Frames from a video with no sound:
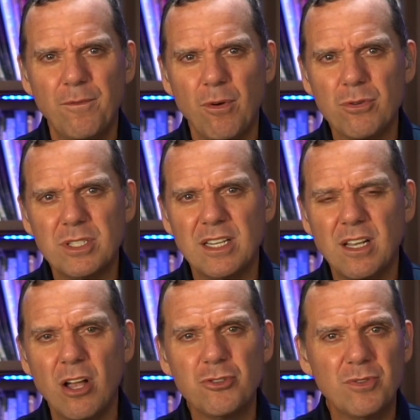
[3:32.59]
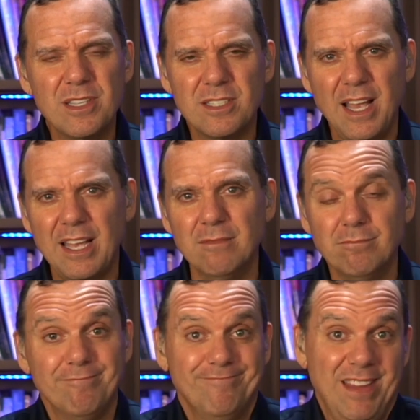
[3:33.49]
first and country as second.
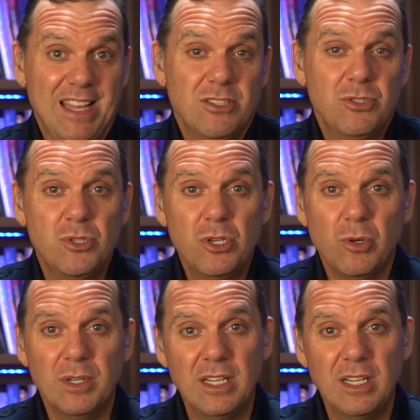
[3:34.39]
I just do.